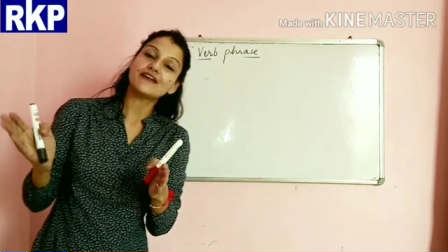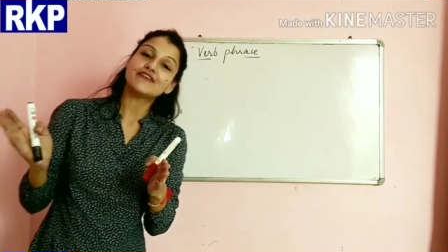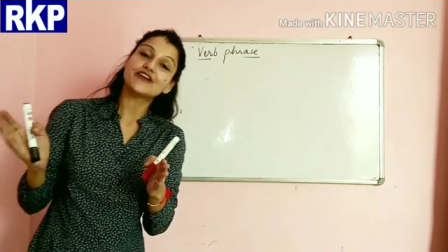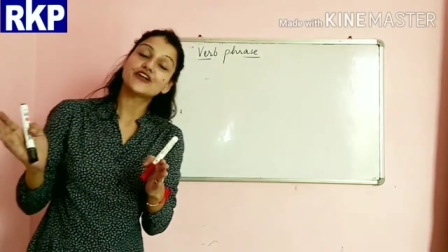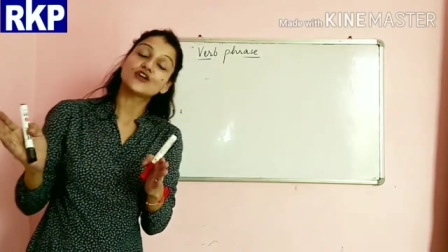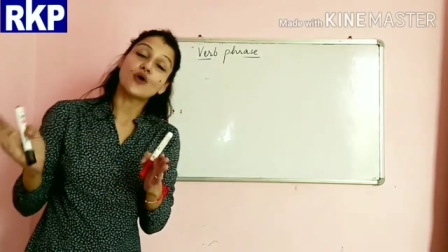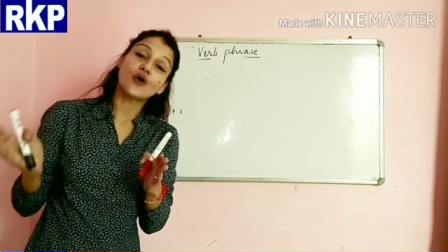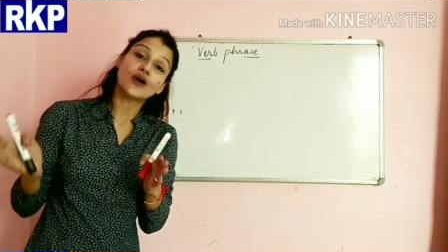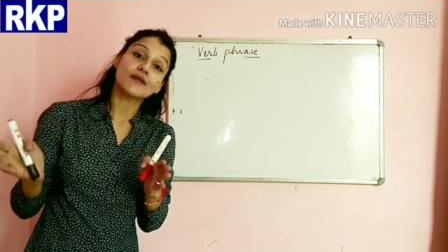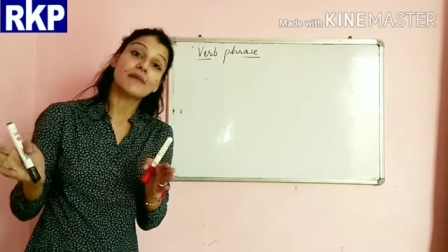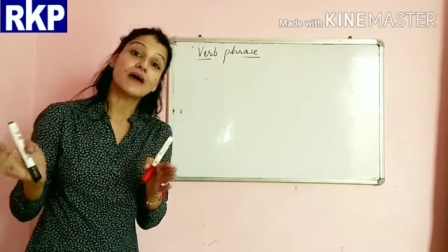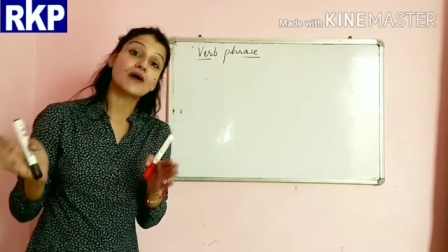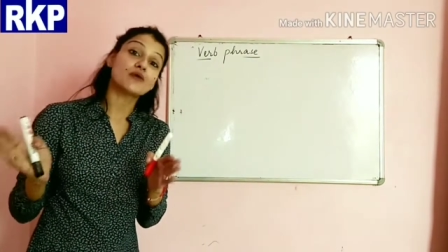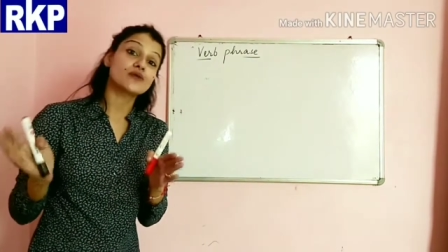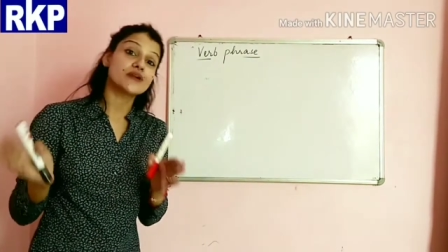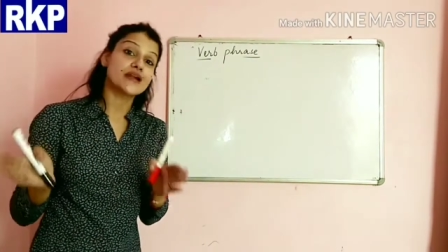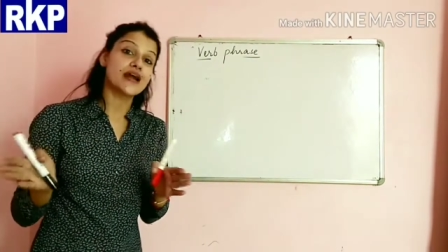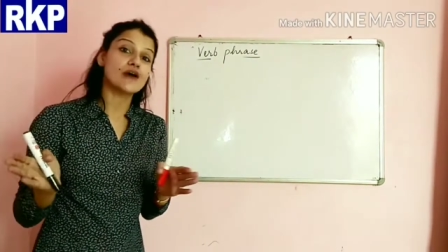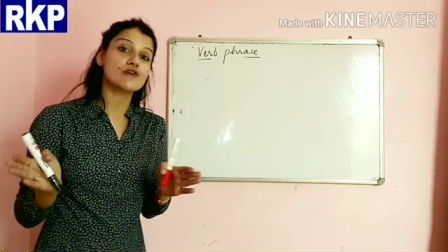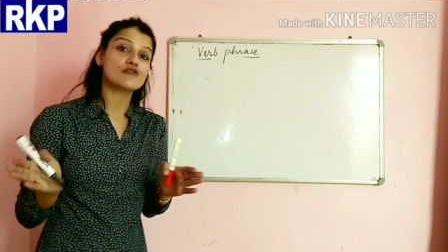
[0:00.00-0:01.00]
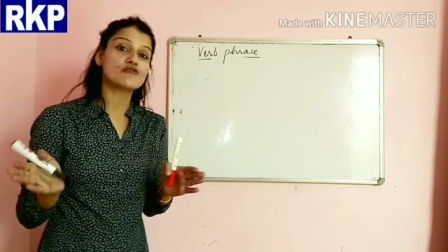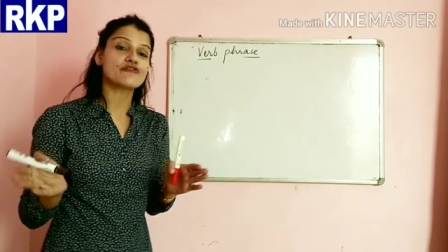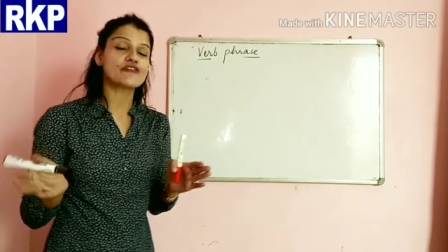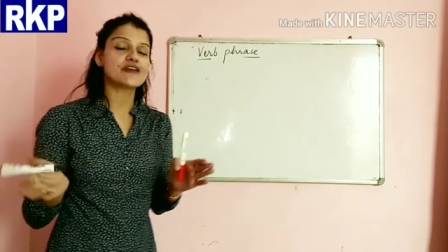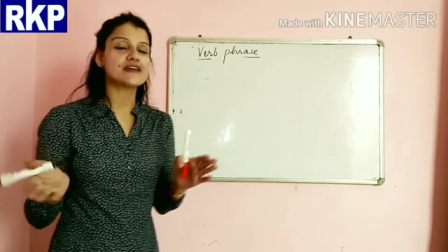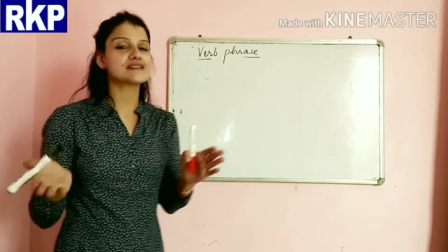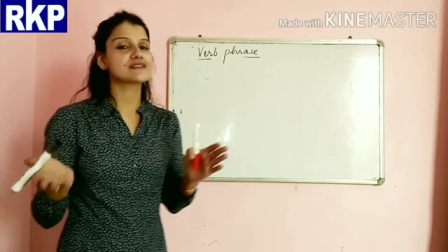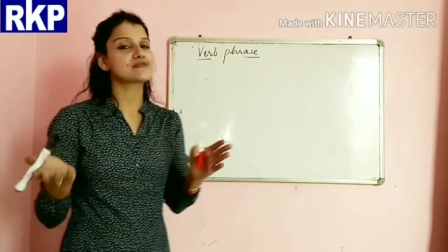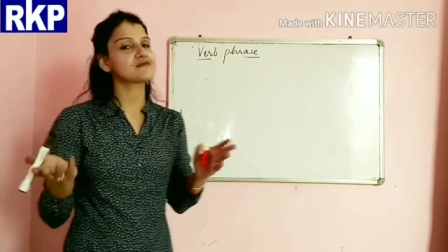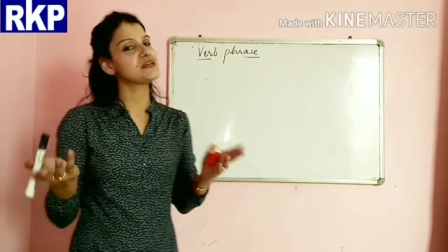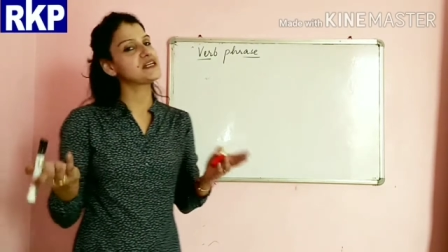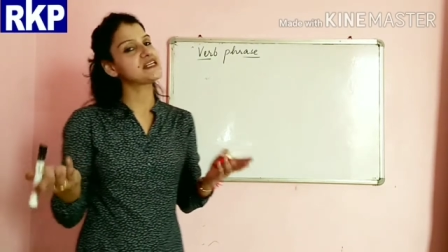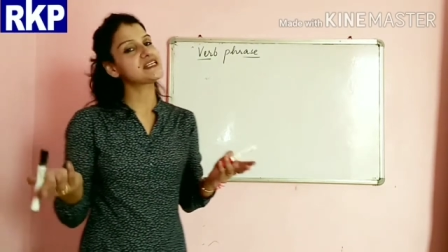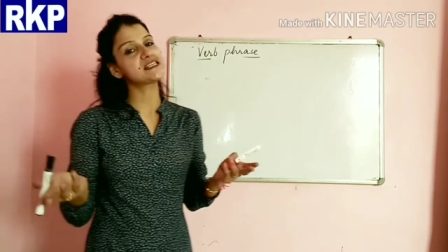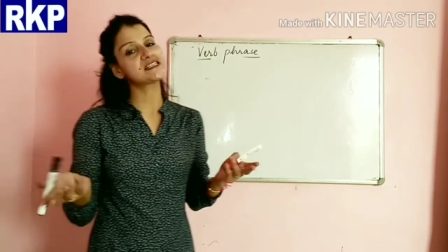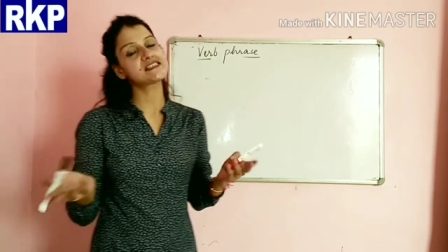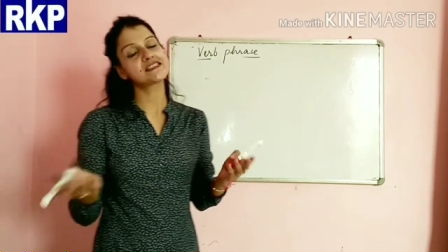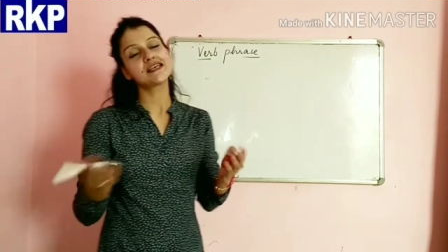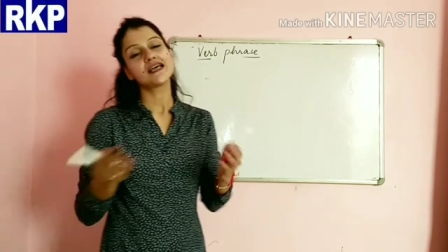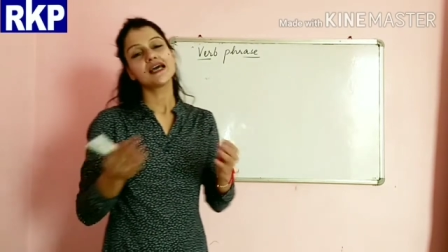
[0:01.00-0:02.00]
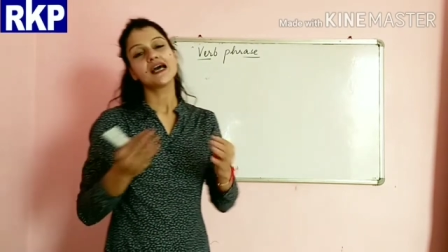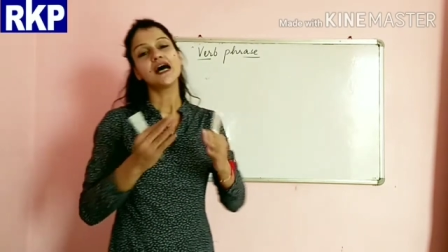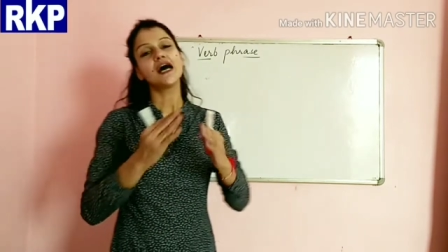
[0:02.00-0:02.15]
talk about noun phrase, it is